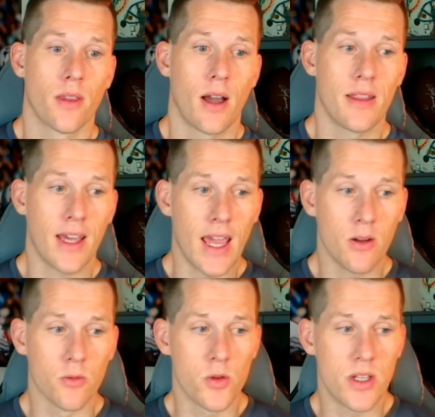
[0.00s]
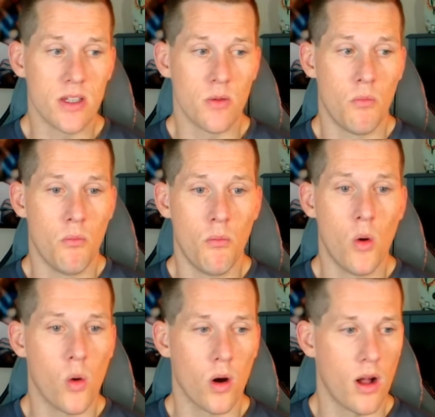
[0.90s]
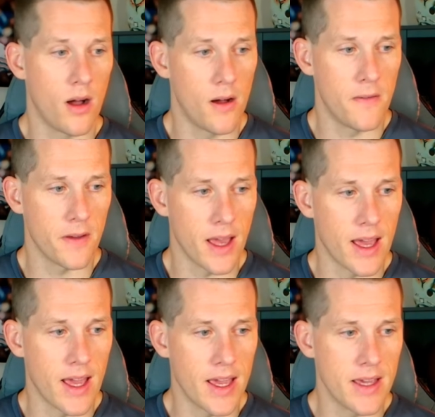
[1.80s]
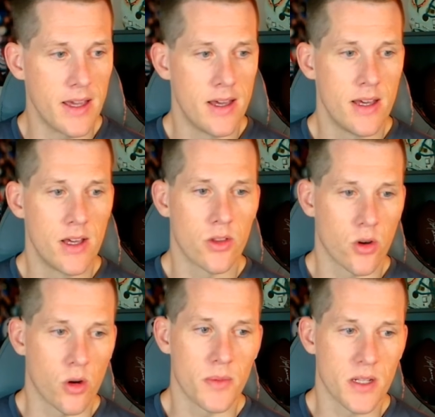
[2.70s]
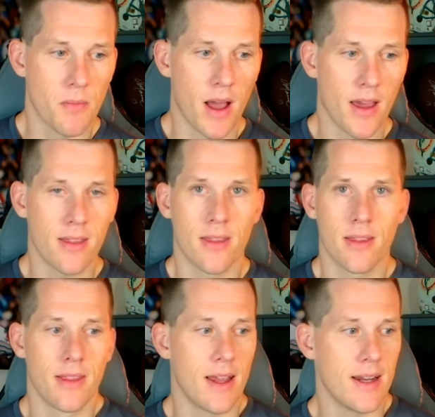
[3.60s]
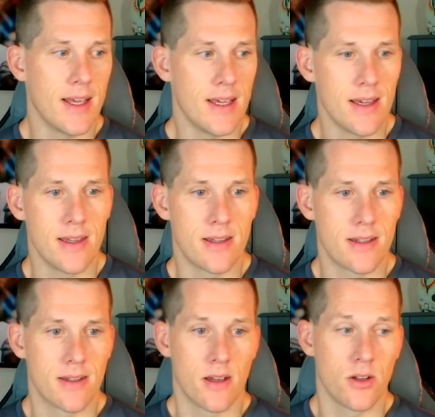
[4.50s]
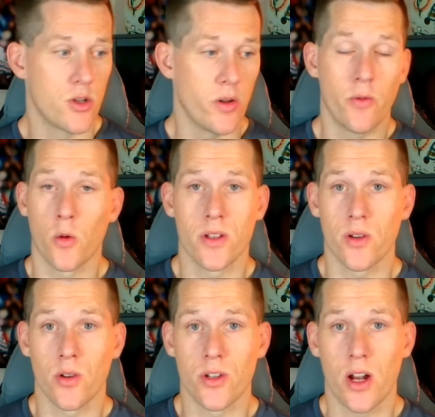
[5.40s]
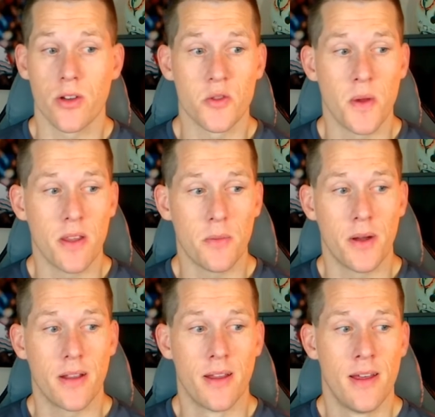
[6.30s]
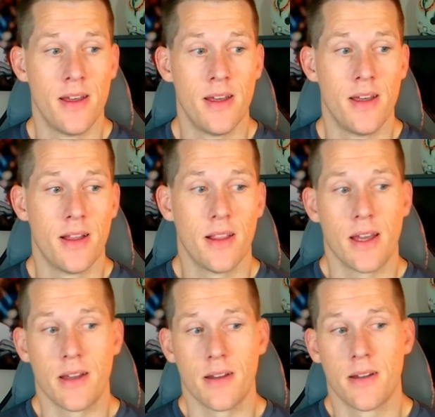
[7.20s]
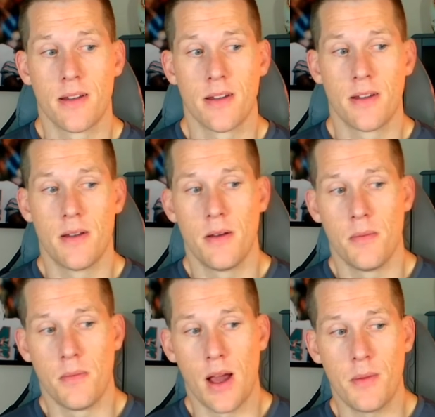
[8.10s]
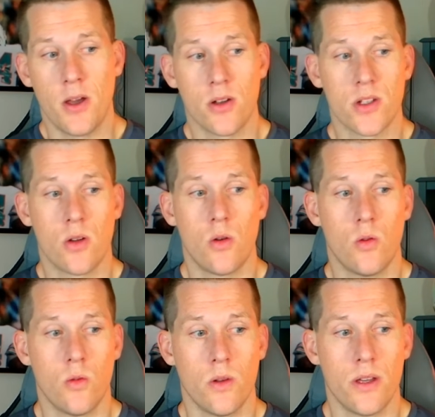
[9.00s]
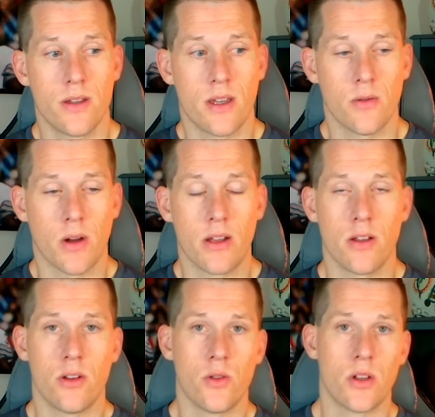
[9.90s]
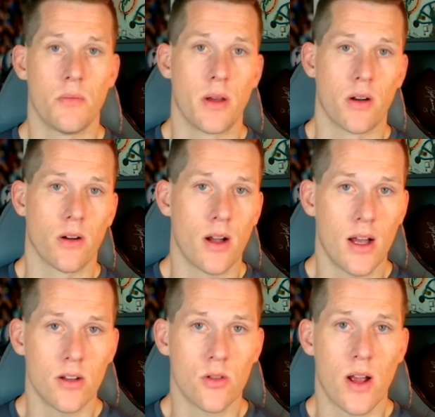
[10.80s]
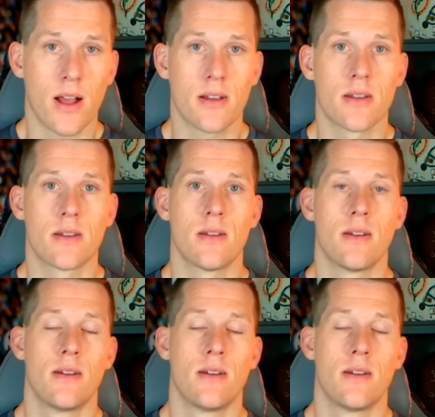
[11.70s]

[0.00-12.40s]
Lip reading: I think Hayden Rusi is more of a Durham Smythe than he is a Jody Fortson or a Jonnu Smith, but like Miami also is getting ready to do some bigger contracts.